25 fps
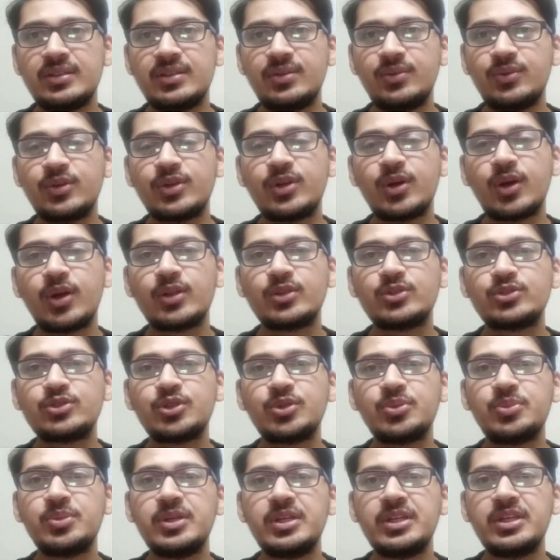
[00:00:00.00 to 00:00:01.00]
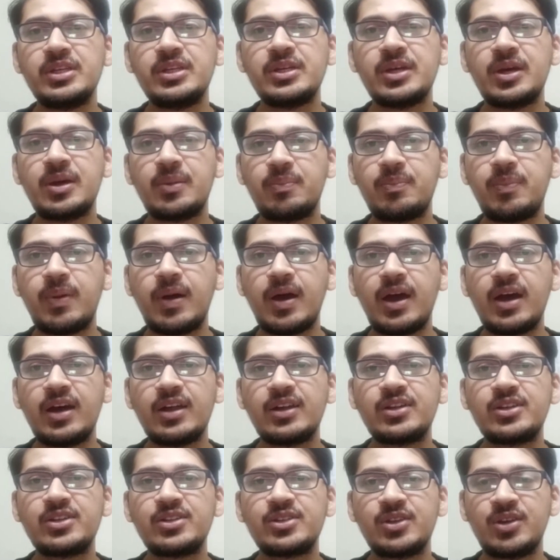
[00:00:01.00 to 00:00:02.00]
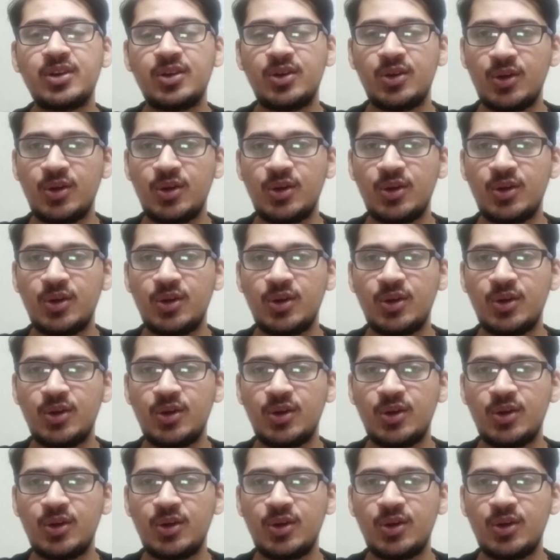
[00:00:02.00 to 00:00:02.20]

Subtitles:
would also be a part